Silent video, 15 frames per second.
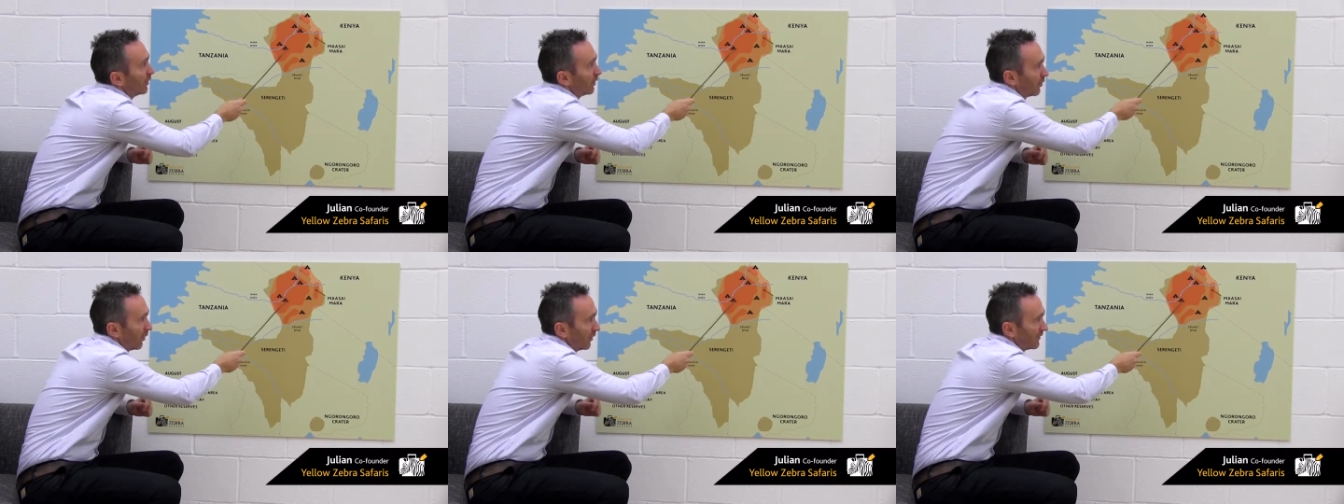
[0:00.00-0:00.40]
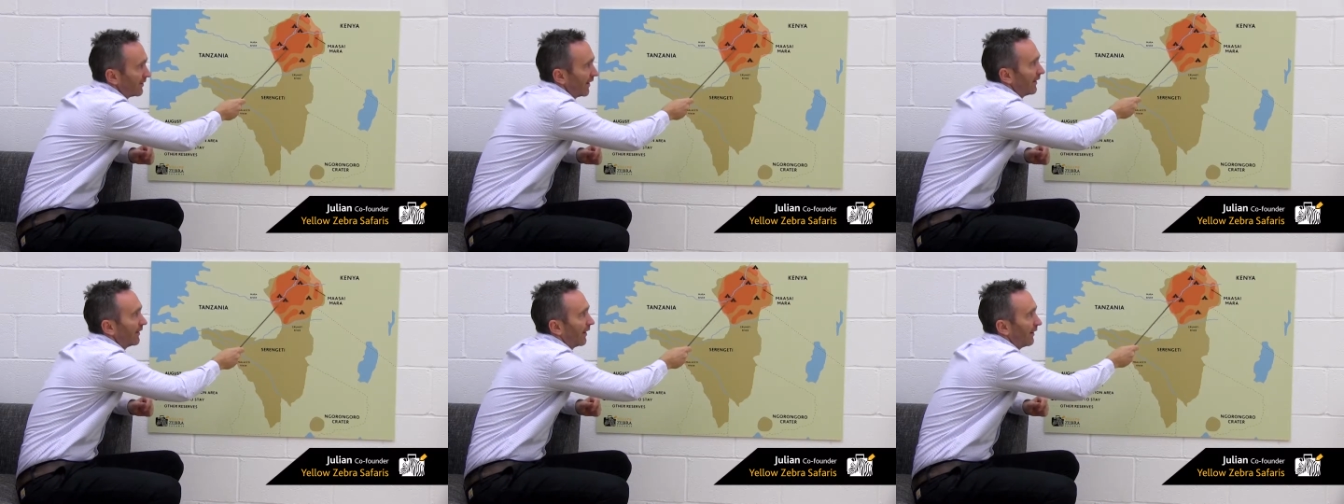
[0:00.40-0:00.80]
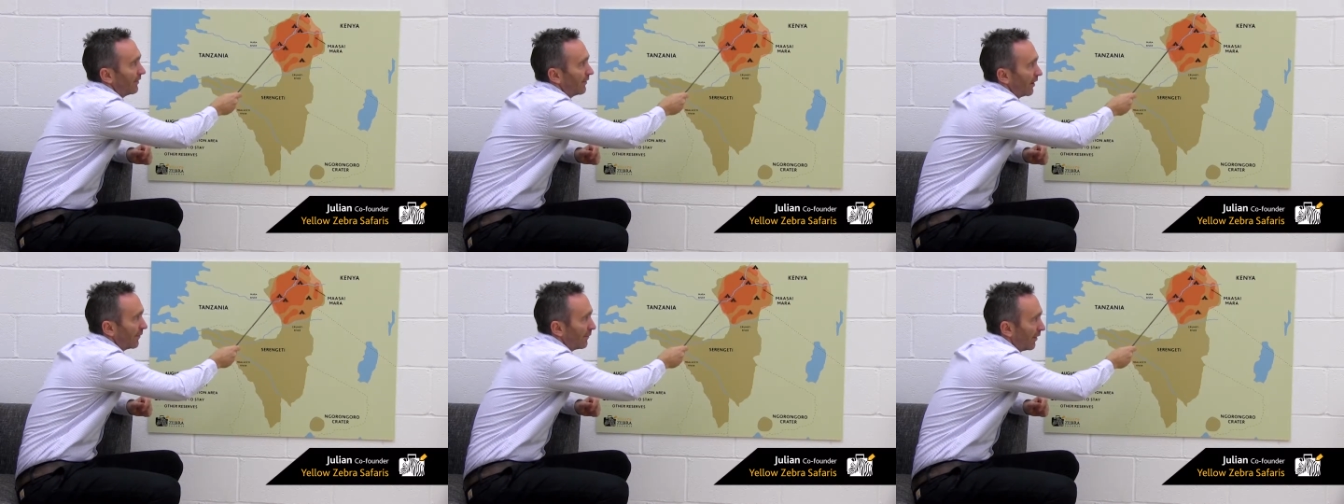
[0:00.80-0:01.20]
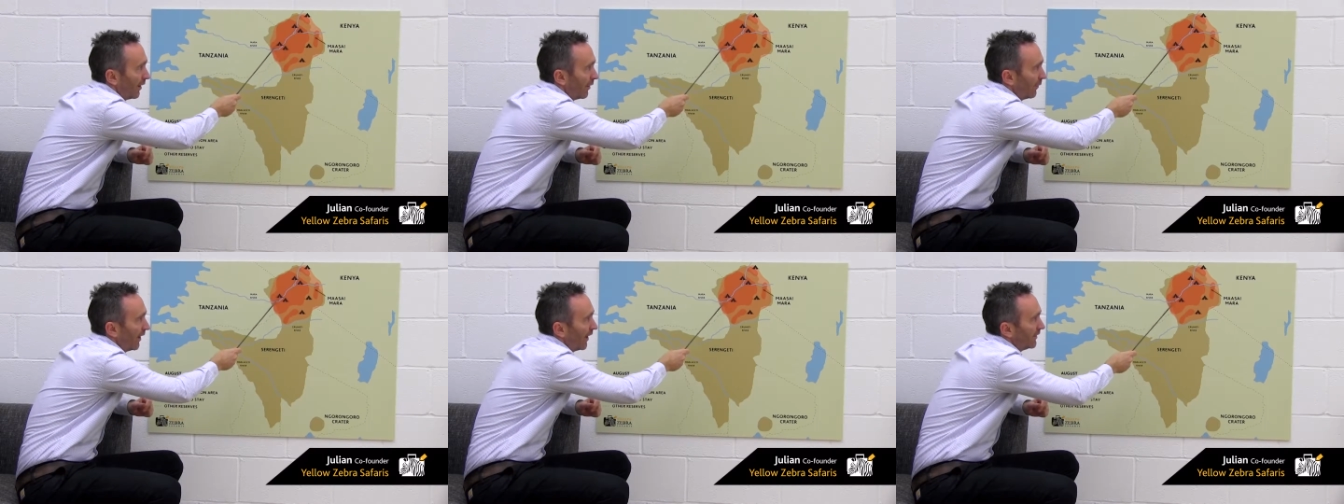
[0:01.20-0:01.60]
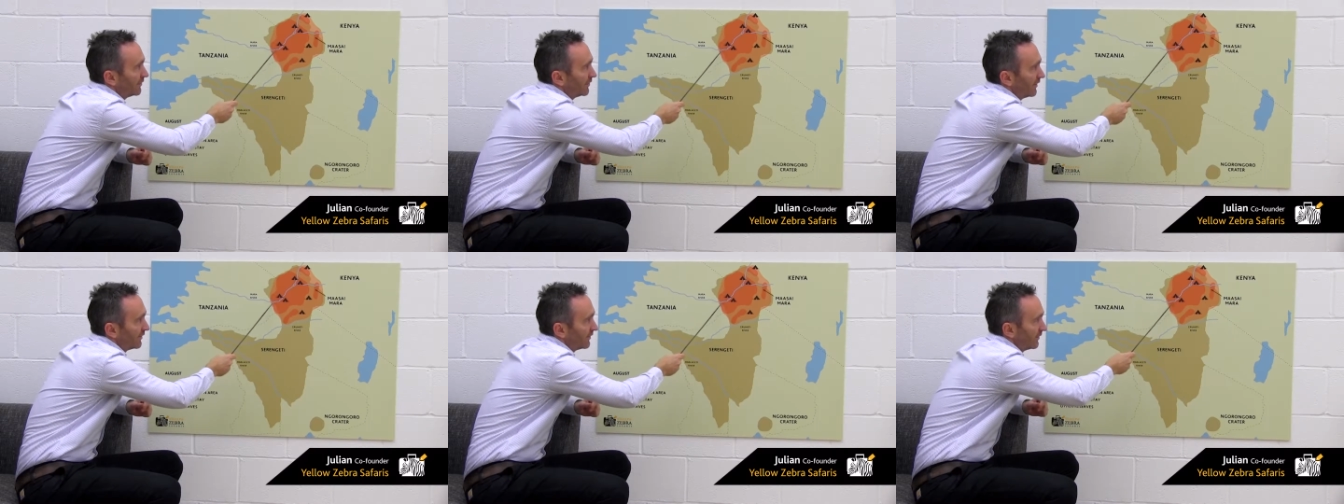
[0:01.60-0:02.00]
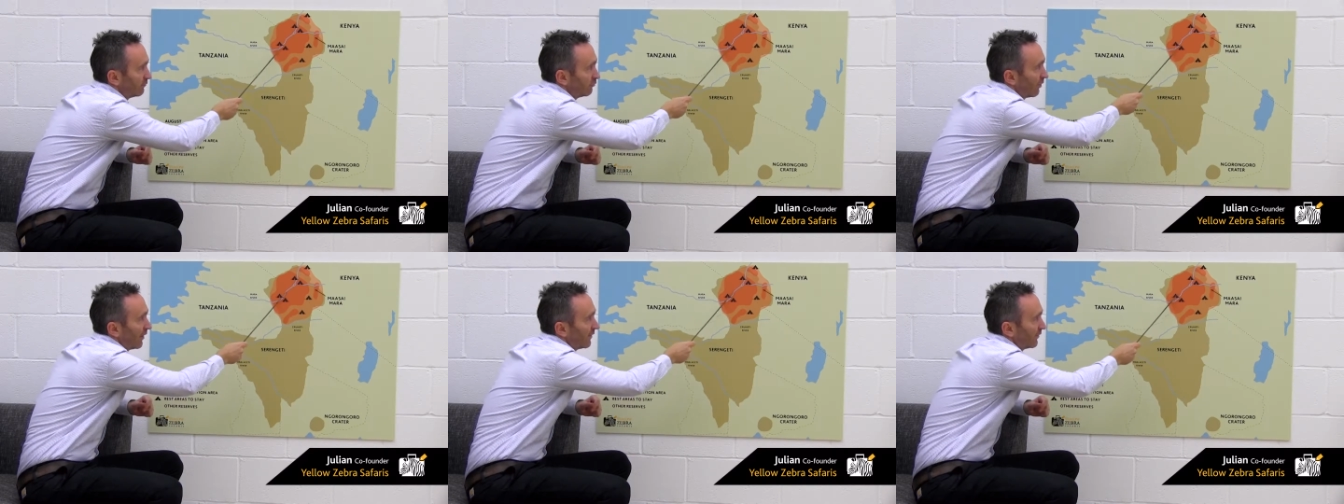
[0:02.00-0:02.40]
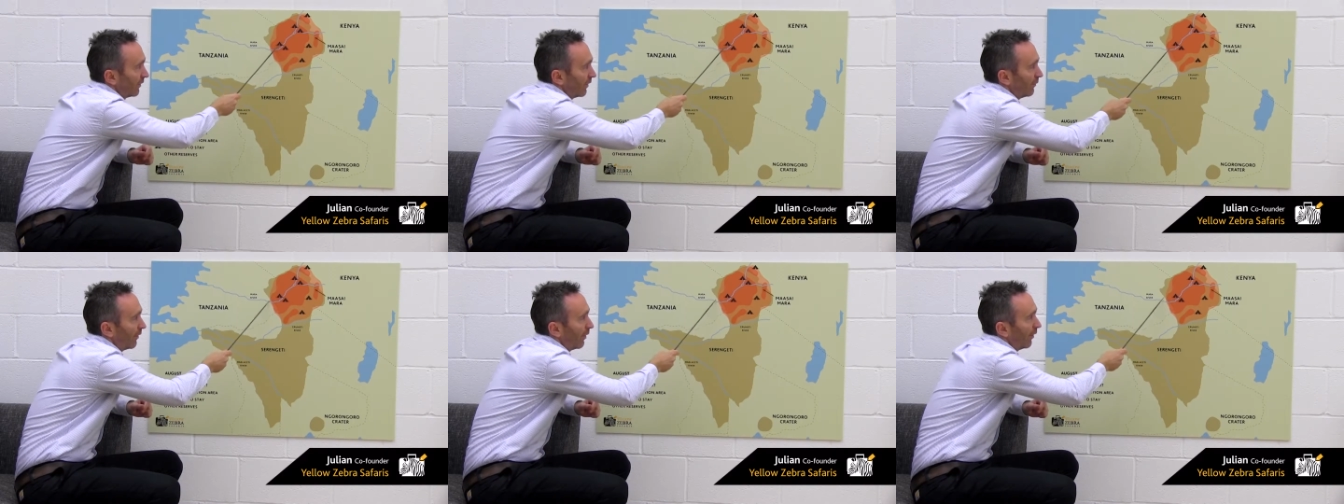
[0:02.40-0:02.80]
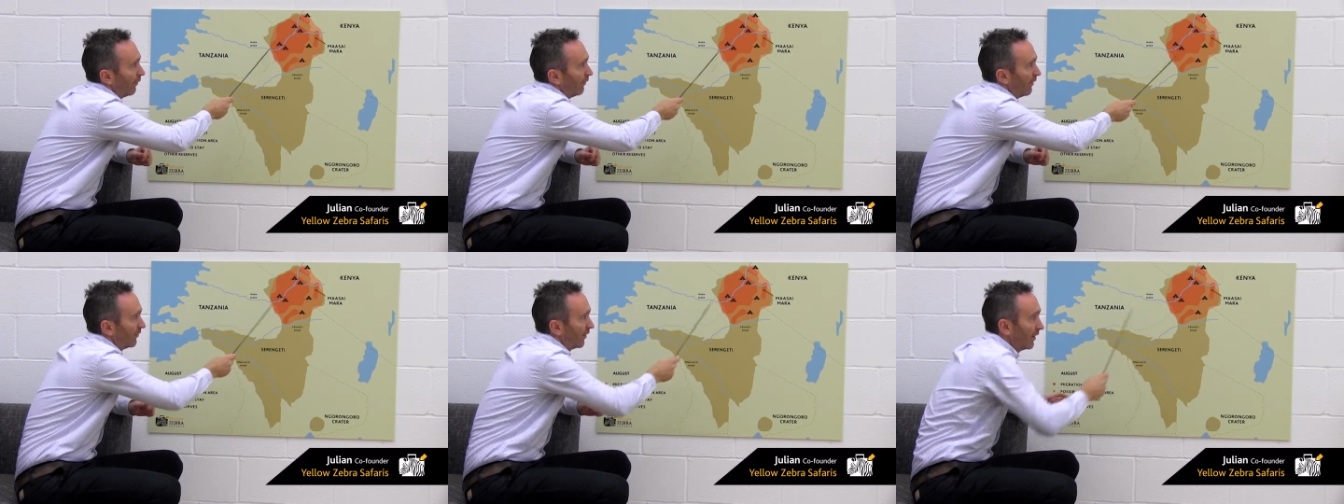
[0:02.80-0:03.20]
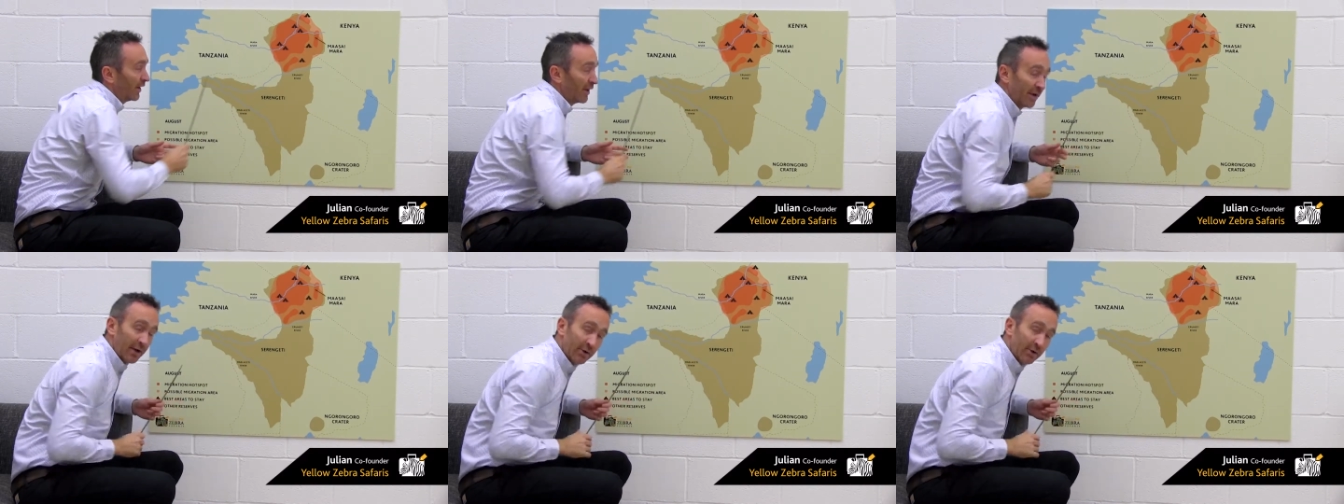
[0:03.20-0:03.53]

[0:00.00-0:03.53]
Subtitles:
Kogutende, the Lamai Wedge. This is right on the Mara River.